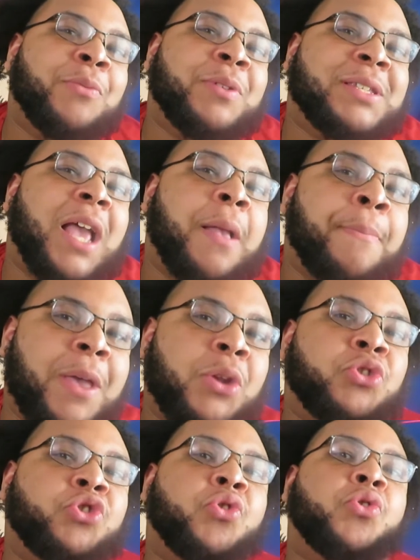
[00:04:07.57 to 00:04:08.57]
was like
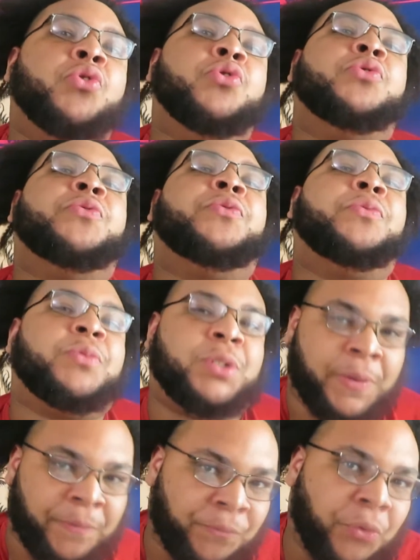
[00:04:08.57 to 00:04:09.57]
middle school
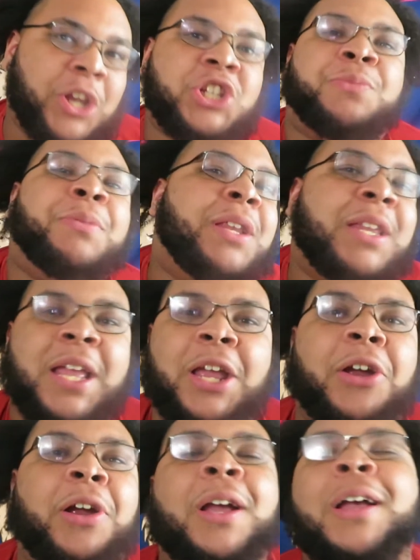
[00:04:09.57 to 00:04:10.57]
to freshman
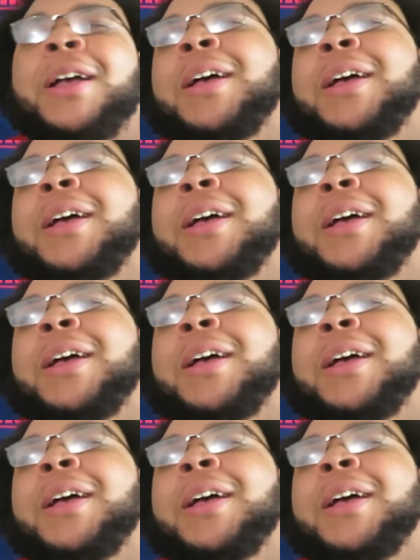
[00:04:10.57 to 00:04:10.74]
year.